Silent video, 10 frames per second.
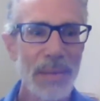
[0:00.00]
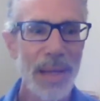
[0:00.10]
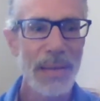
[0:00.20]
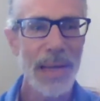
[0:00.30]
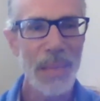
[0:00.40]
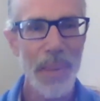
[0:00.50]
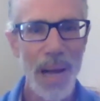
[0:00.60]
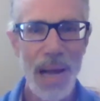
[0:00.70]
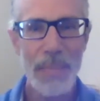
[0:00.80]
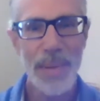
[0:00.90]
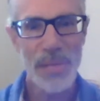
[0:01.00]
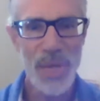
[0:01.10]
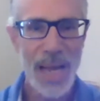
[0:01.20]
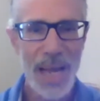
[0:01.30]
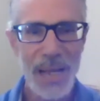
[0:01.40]
of pop and
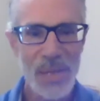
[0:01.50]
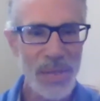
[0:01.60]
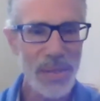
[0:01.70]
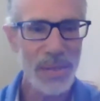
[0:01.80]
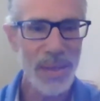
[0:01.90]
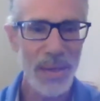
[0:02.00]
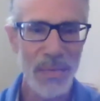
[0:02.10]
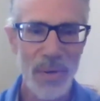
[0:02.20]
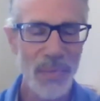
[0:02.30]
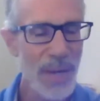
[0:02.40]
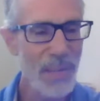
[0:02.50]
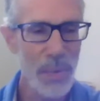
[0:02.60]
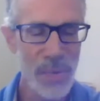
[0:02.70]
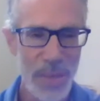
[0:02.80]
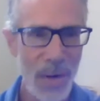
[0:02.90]
jazz, and her favorite
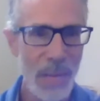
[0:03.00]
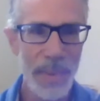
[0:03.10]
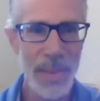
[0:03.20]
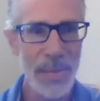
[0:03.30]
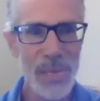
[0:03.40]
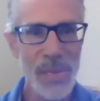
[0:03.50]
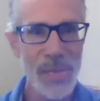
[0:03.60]
was the Carpenters.